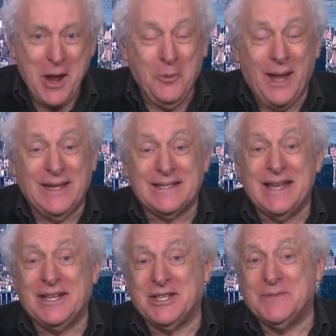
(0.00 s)
Well, it's
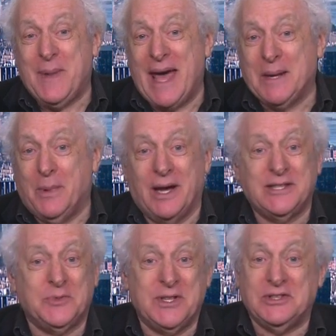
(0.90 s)
not just Panama.
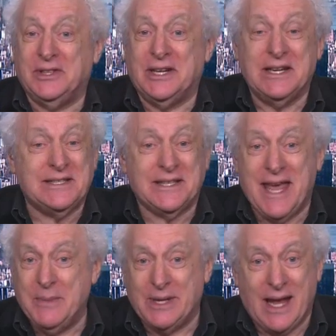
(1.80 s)
It's Switzerland, and it's the
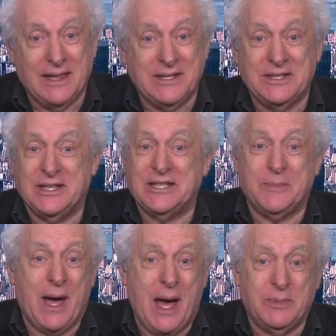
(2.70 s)
Cayman Islands, and it's the
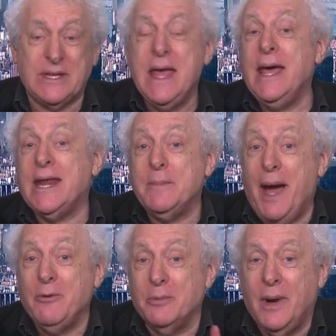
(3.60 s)
Bahamas. And I
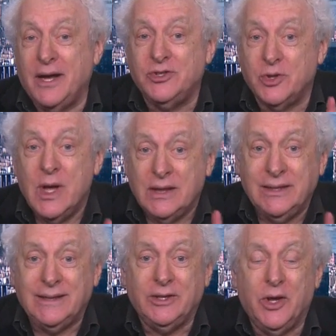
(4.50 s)
might remind you,
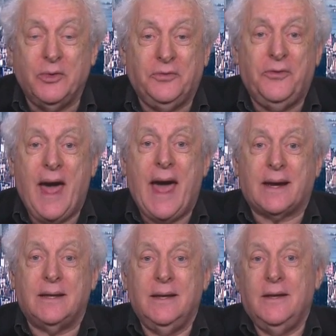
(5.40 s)
little known
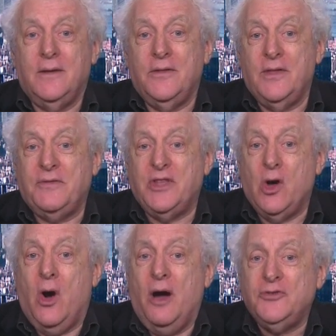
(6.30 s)
fact, that the
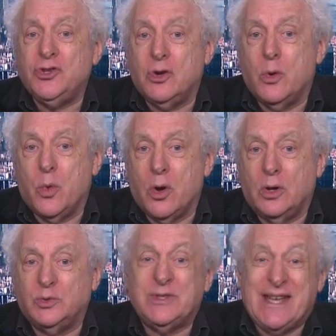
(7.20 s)
offshore
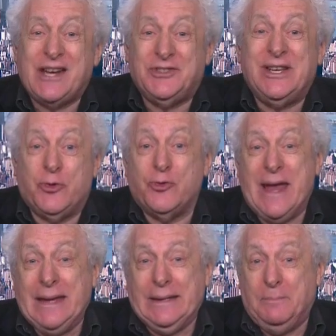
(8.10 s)
world was actually
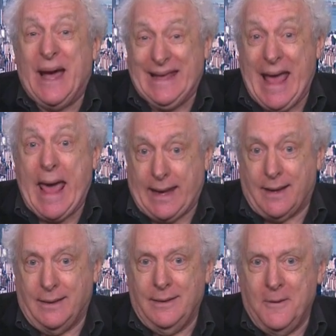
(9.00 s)
created by
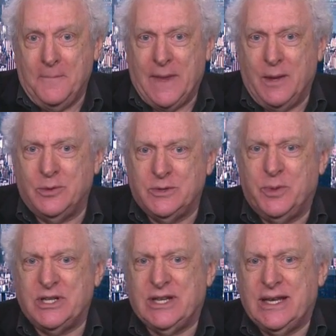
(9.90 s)
Canada. It was a
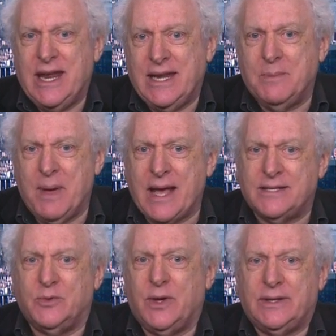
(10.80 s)
bunch of Canadian
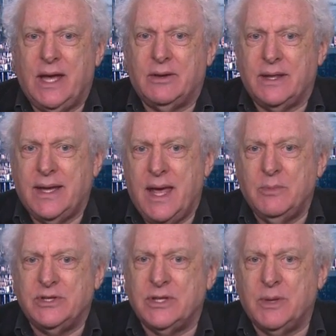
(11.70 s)
banks that went down to the
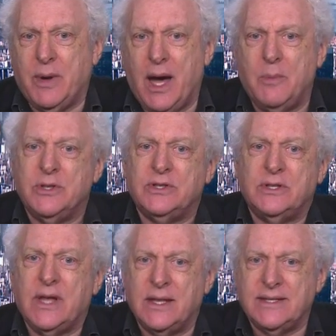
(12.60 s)
Caymans and the Bahamas
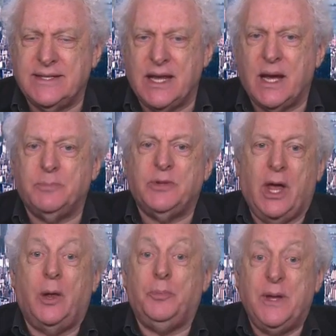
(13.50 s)
and set up to
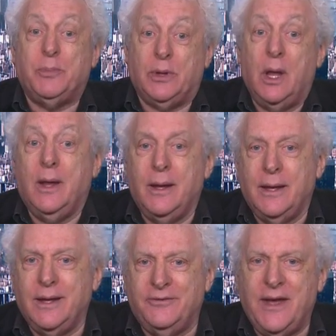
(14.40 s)
help people
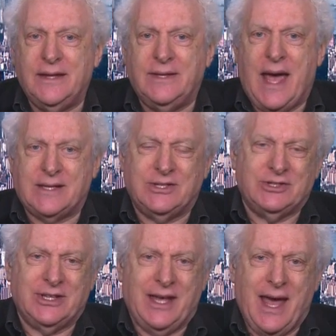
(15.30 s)
evade
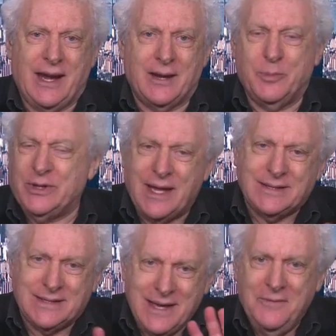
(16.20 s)
taxes in Canada. But
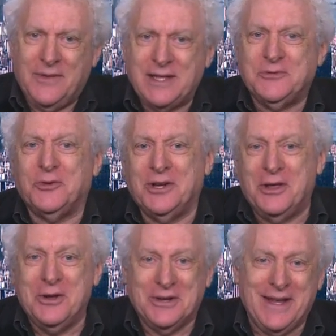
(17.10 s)
that's for
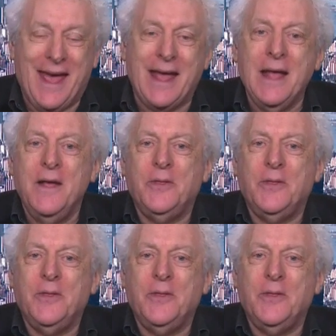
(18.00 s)
another day.